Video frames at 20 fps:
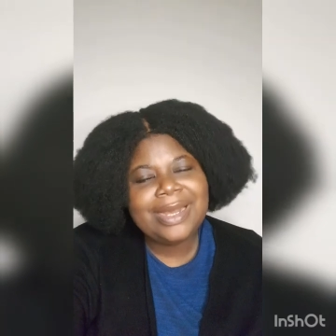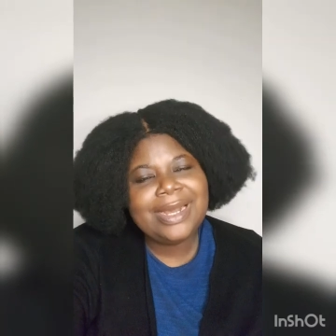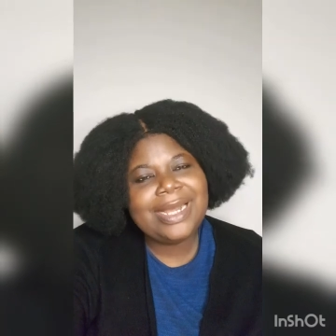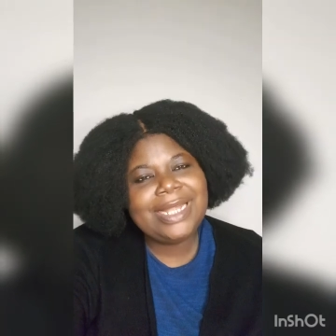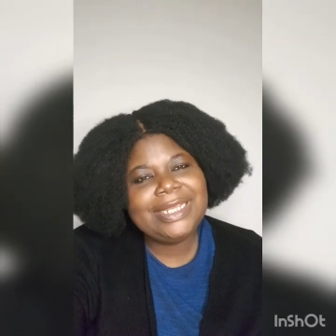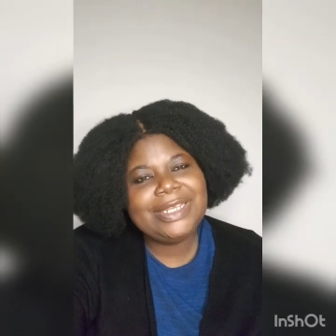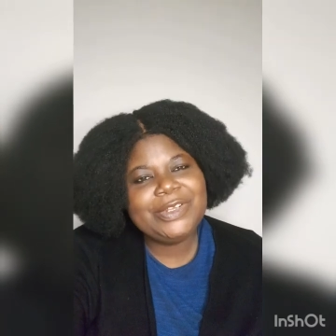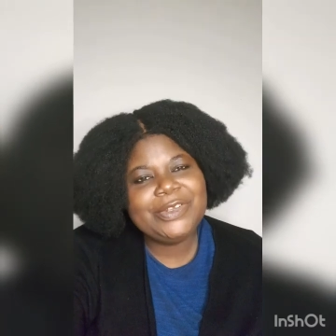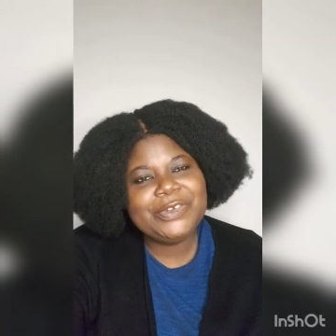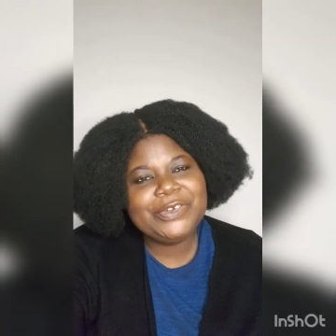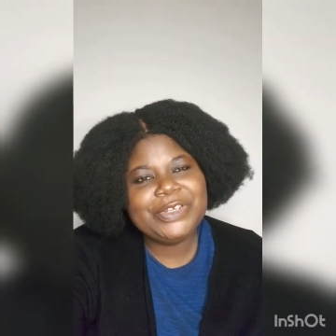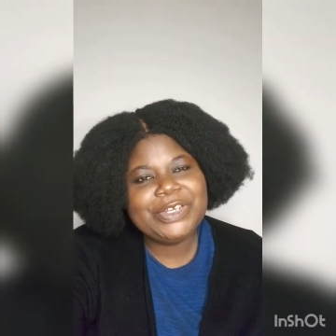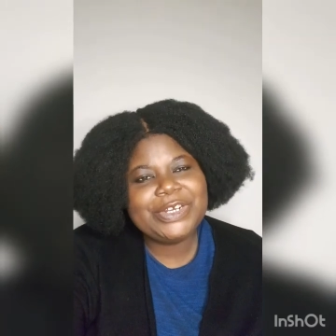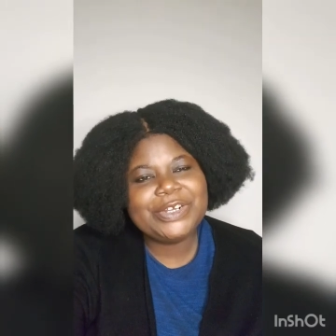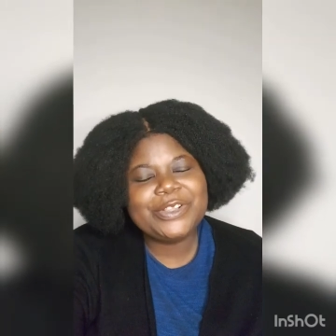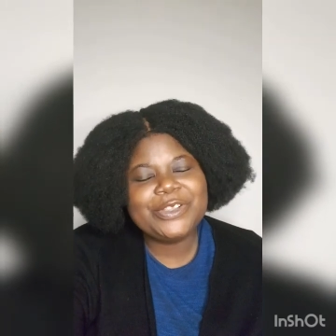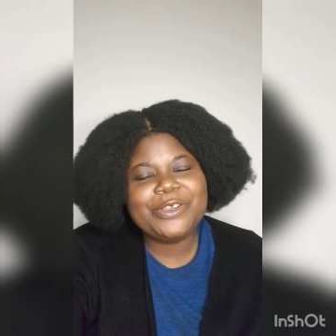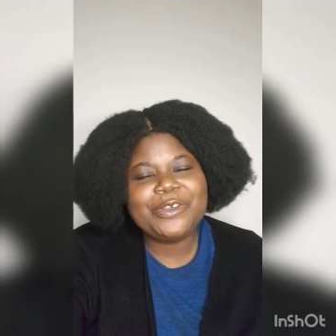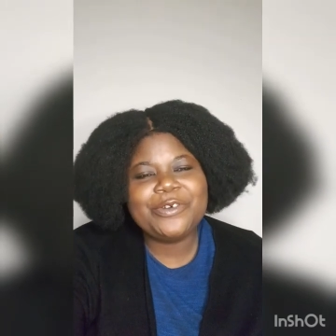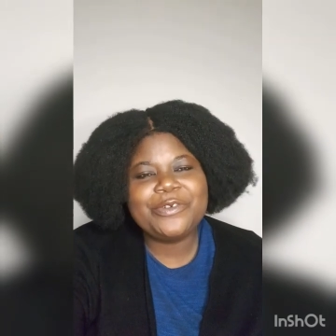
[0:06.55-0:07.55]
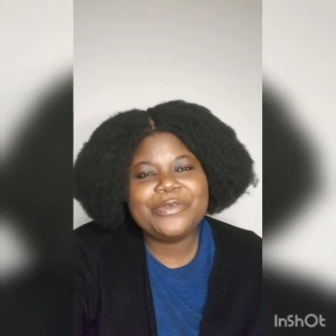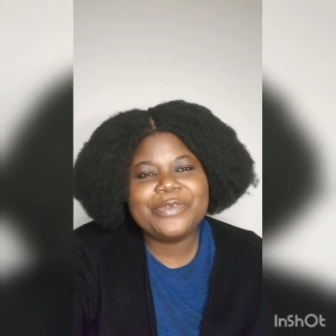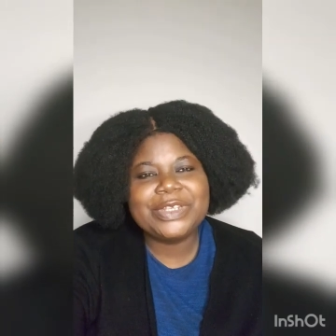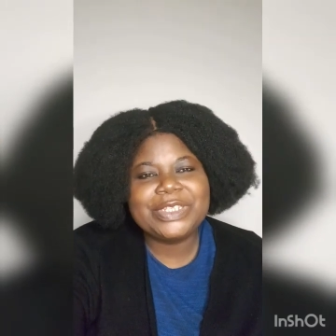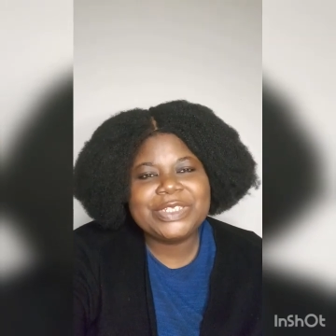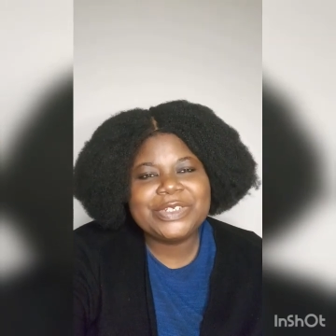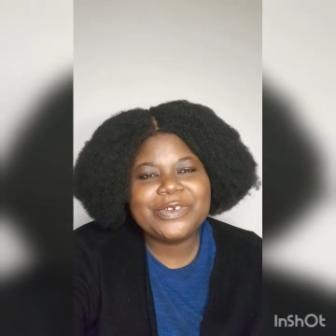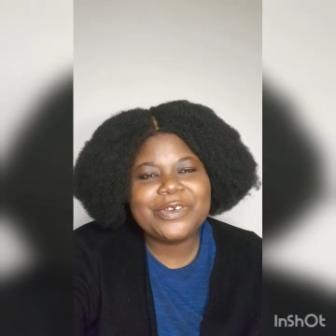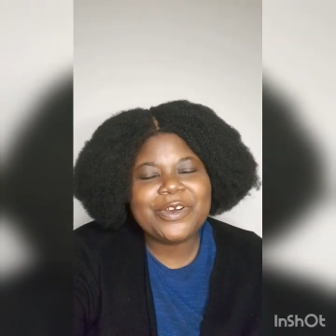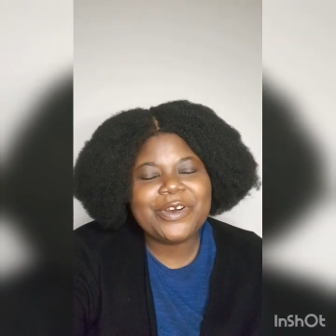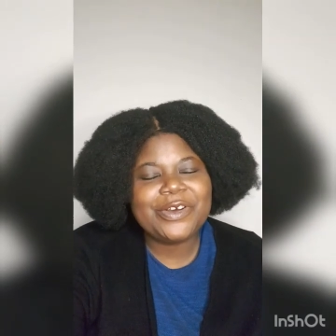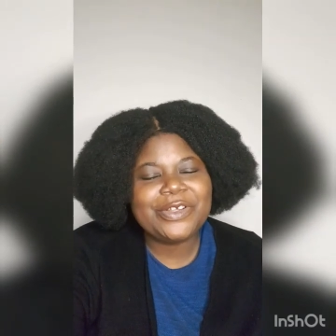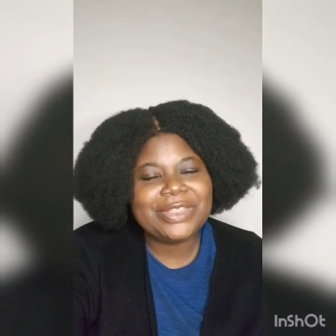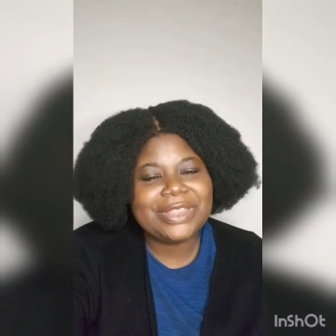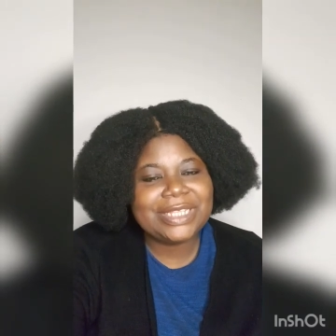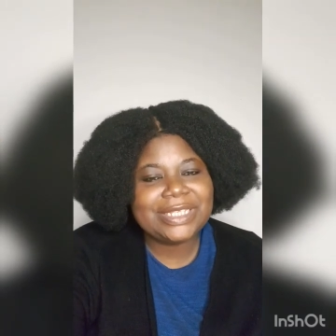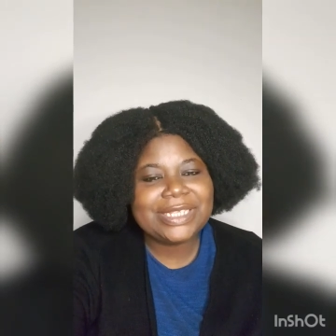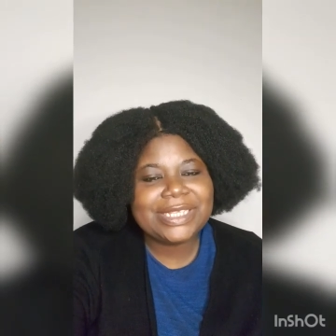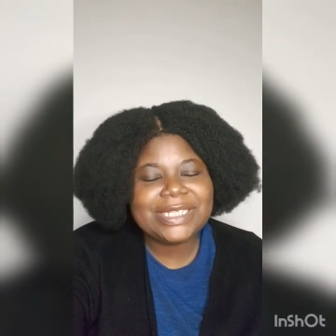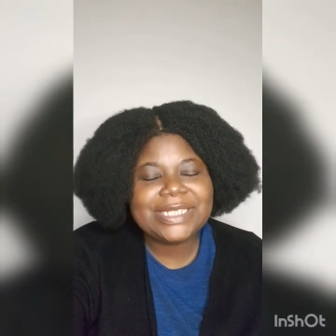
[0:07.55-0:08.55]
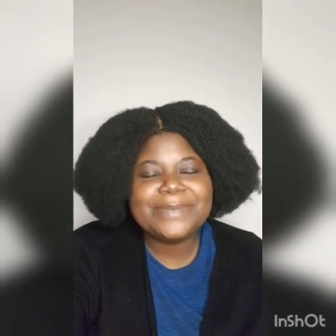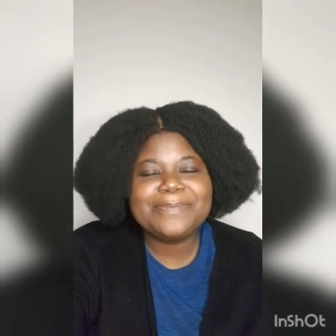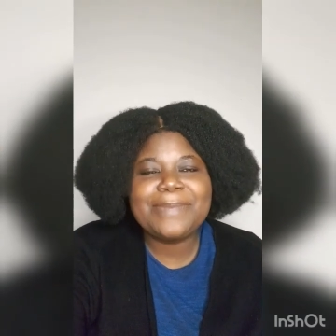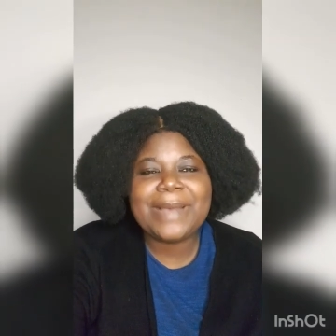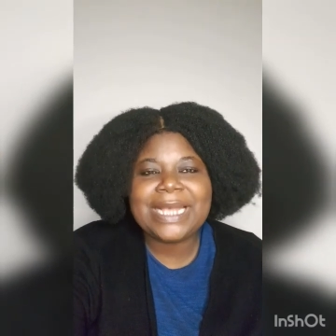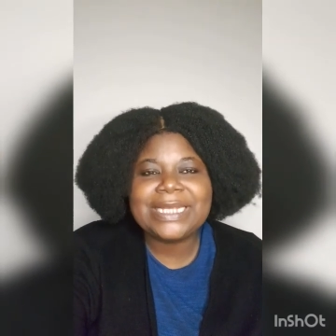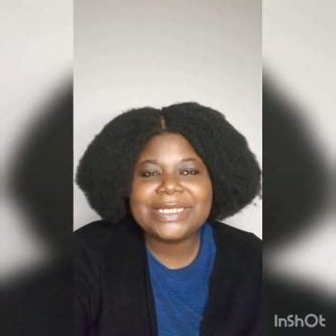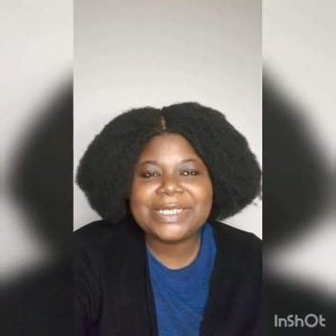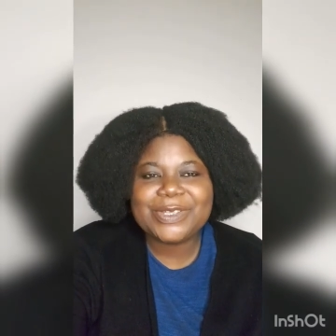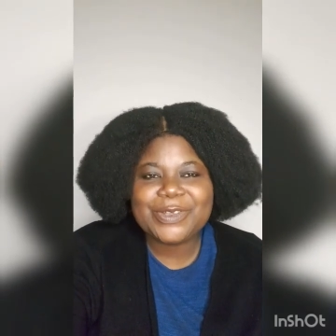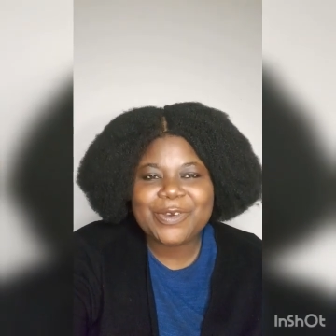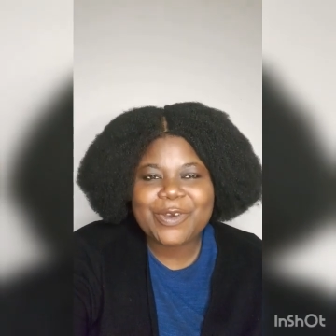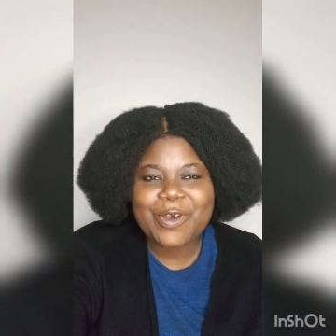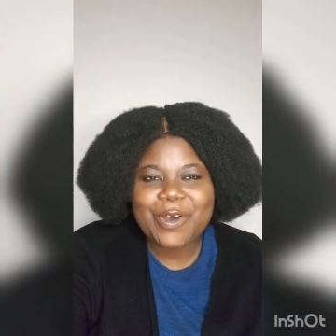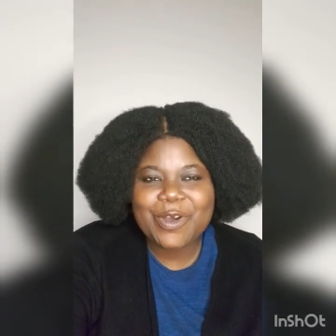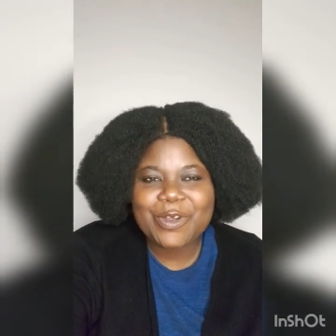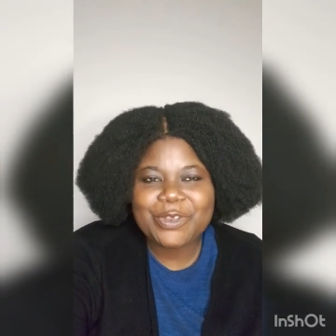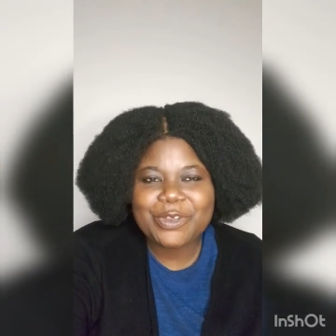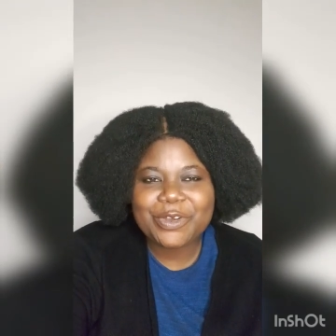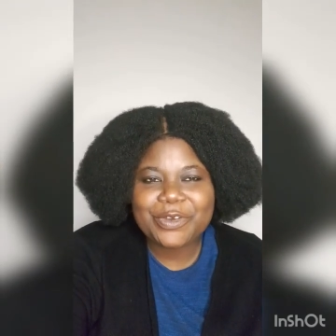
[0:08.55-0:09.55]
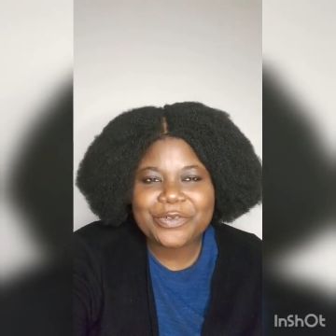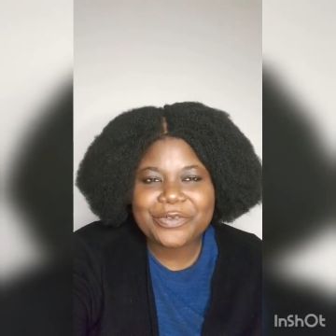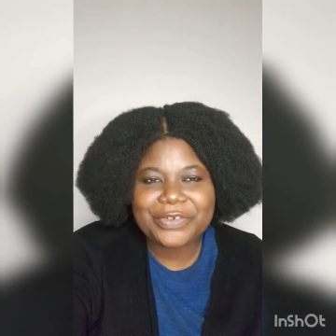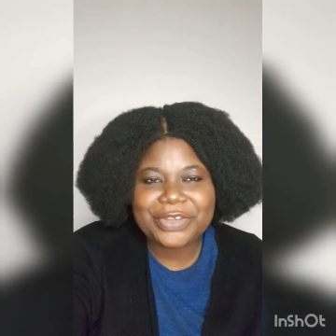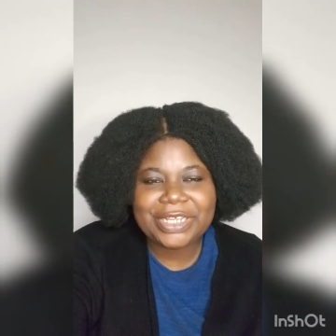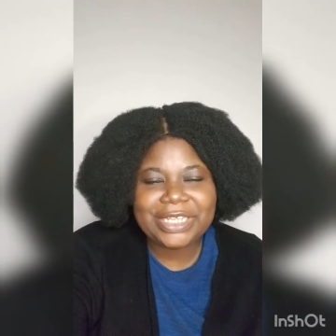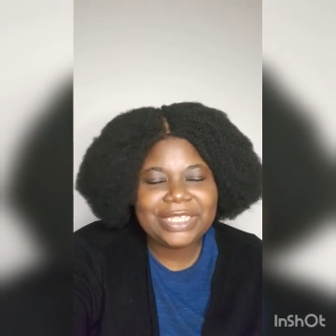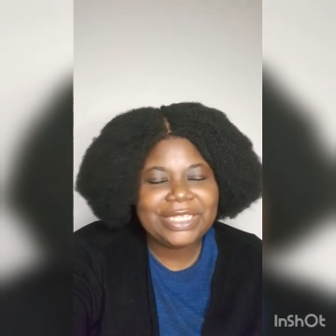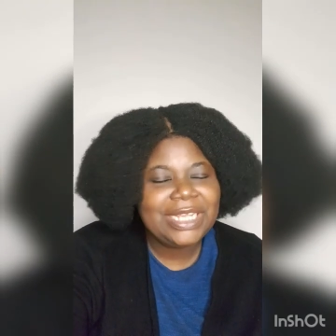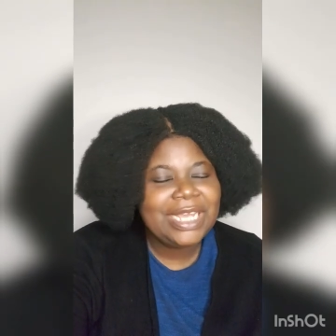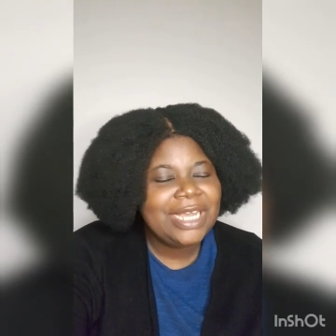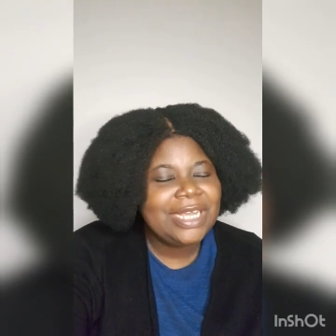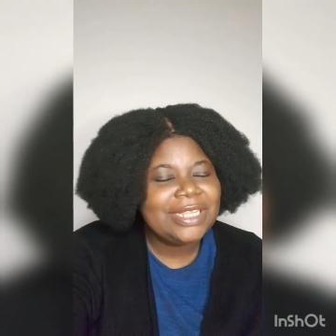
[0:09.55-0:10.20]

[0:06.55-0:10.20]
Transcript: Hallelujah, glory to God. This is Pastor Honorine.